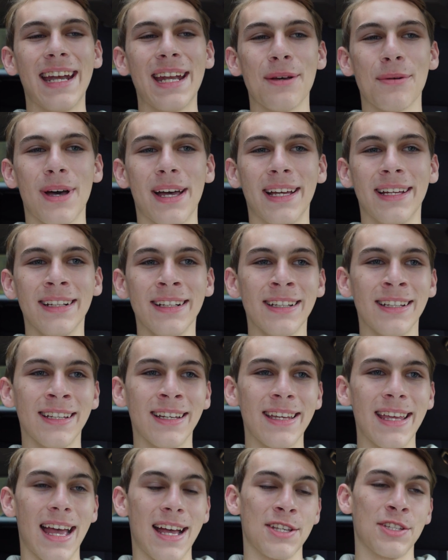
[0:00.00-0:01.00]
anyway,
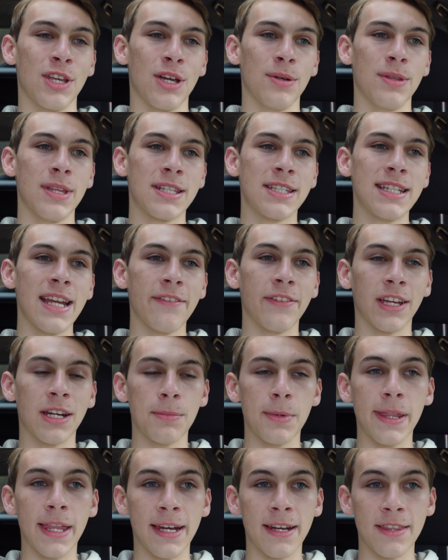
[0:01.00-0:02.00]
yeah, so this is definitely going
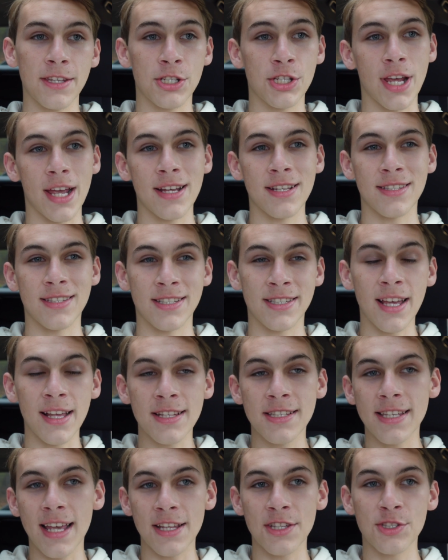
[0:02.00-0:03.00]
to be the end of the chase. The
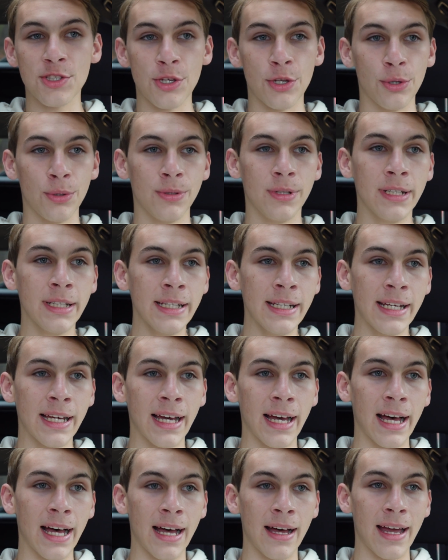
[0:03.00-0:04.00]
sun sets soon,
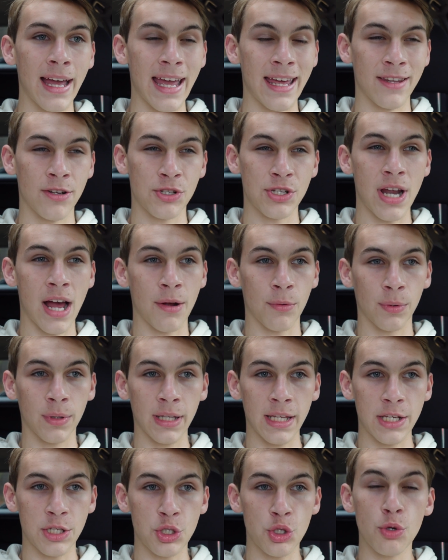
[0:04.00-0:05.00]
uh, and there's not
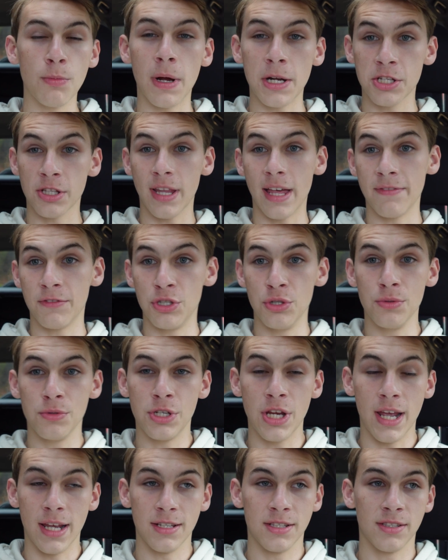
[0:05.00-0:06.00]
really too much left to
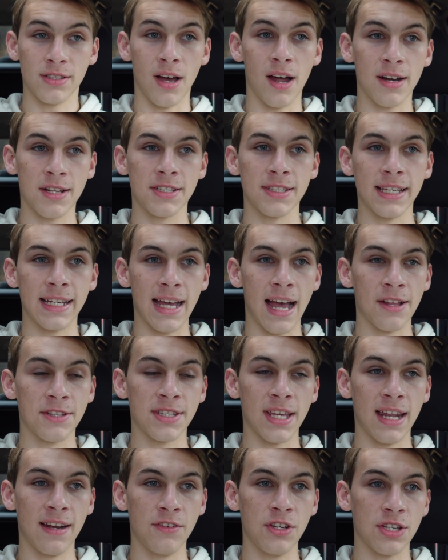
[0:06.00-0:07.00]
chase, honestly,
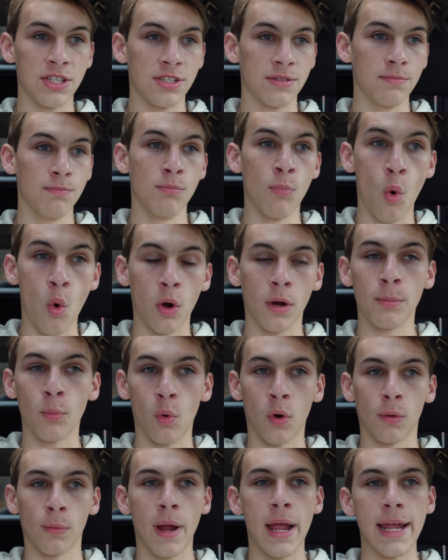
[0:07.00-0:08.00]
outside of just more and
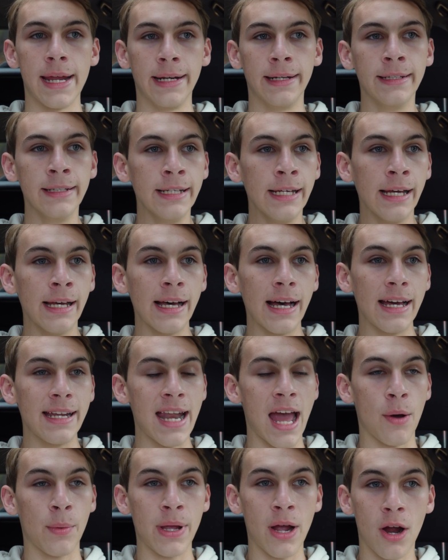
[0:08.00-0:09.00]
more rain. Uh,
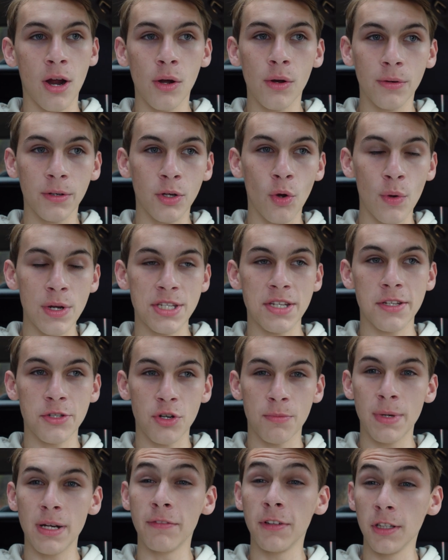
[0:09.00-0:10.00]
now, we are going to
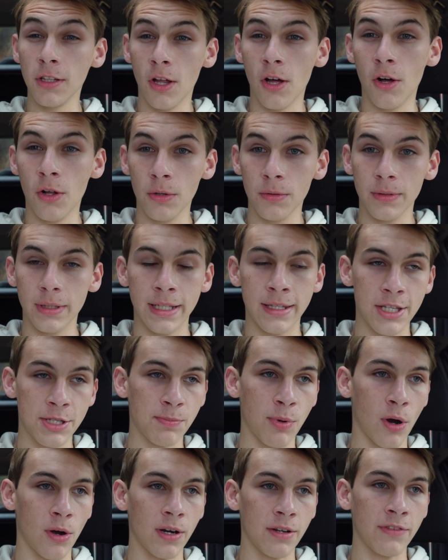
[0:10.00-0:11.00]
enter a bit of a lull in
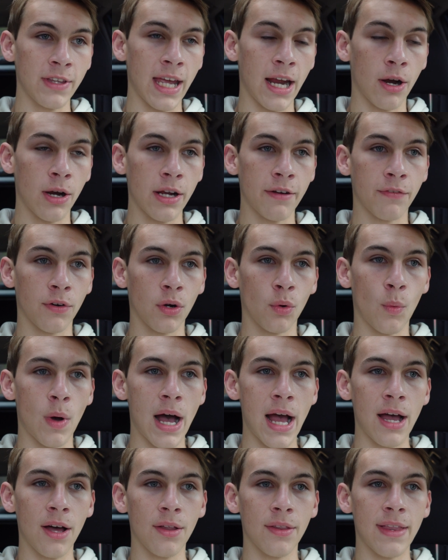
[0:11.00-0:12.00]
this part of the area for a
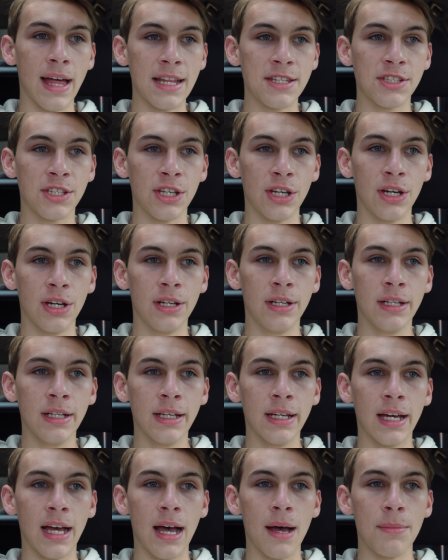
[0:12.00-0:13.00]
while. That's good.
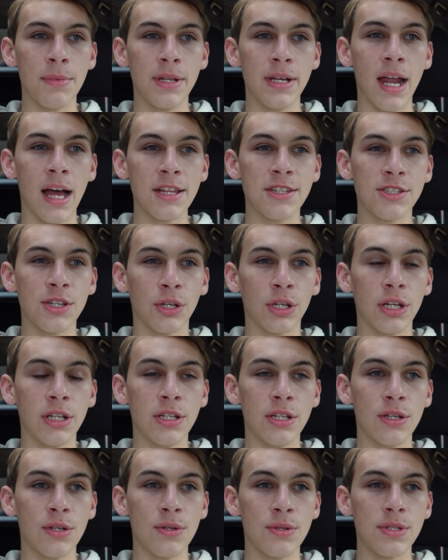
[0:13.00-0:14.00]
Um, the not so
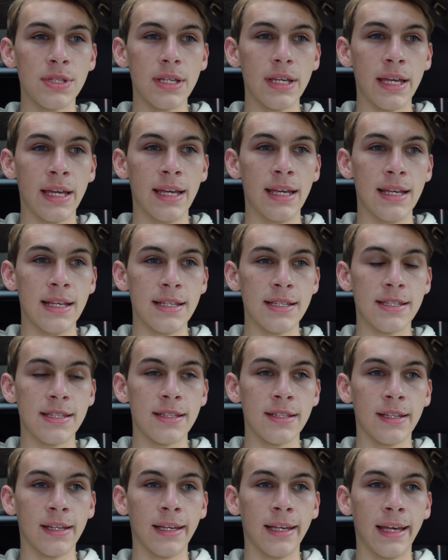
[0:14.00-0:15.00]
good news
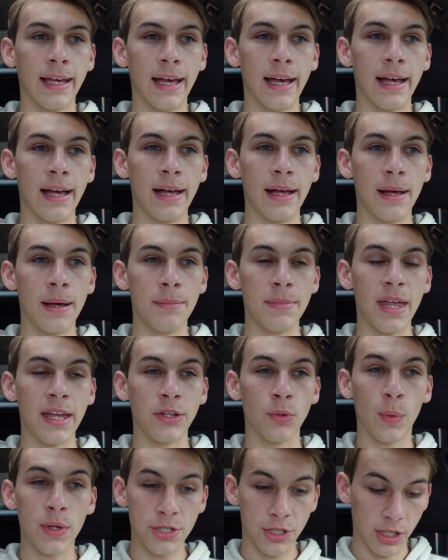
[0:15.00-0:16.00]
is um,
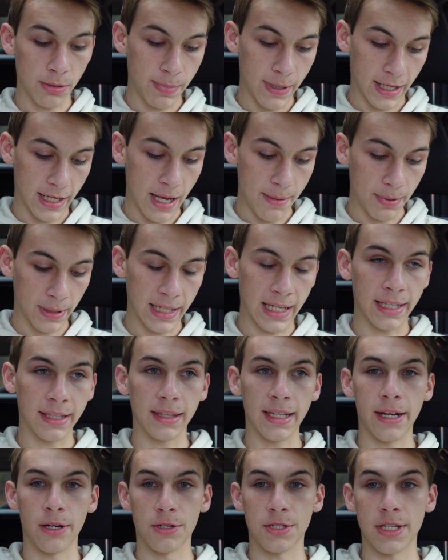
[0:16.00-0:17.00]
that the winds are going to pick up again
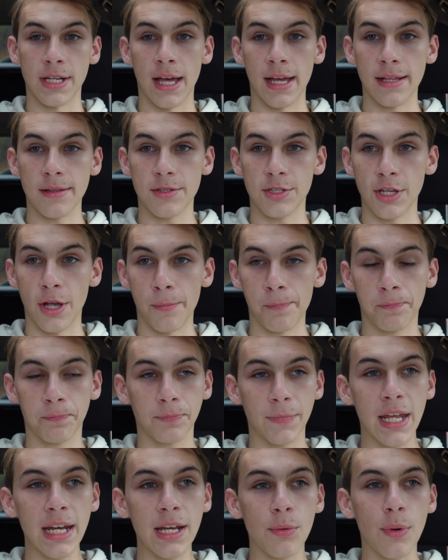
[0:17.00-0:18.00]
later tonight. So,
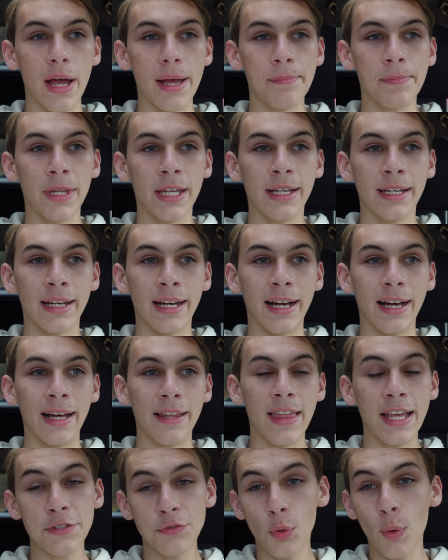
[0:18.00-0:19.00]
anyway, uh,
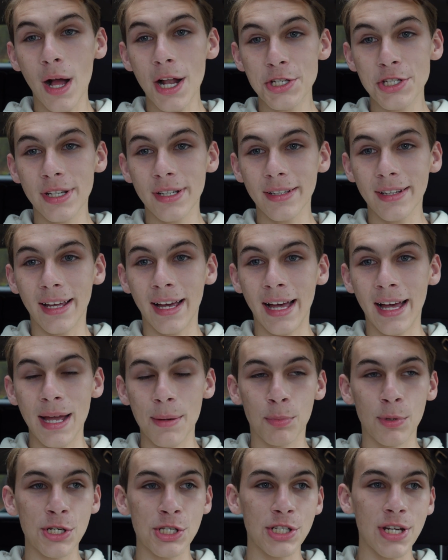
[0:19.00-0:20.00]
thanks for watching. I
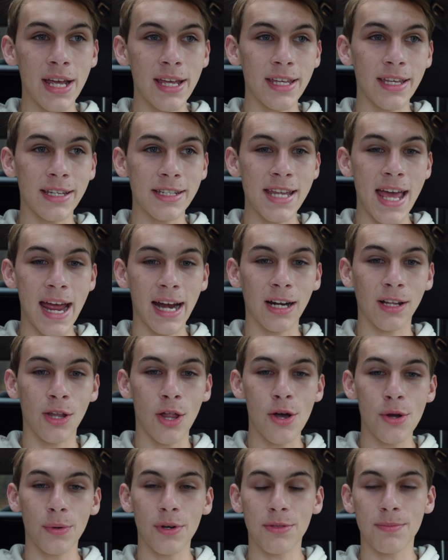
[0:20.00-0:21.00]
appreciate you tagging
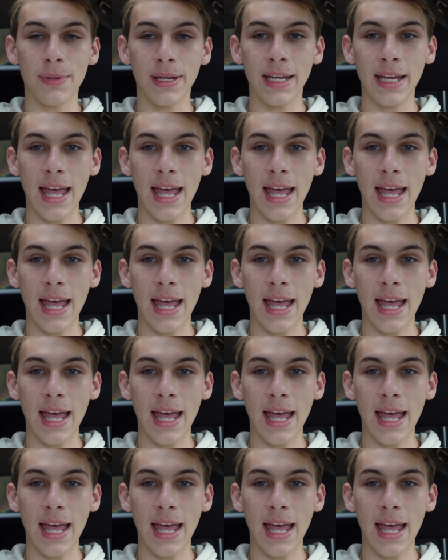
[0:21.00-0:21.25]
along with me,